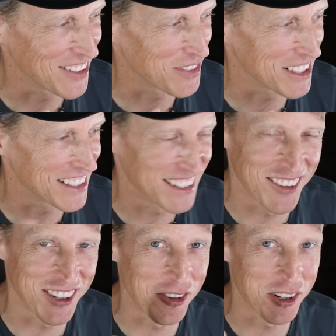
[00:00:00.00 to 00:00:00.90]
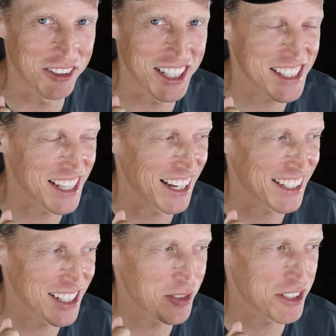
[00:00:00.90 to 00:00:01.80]
um, you know, we don't want to release
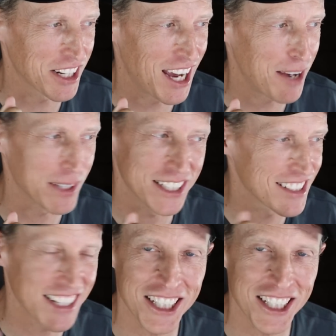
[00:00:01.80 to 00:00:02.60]
that. Guess what's going to happen? It's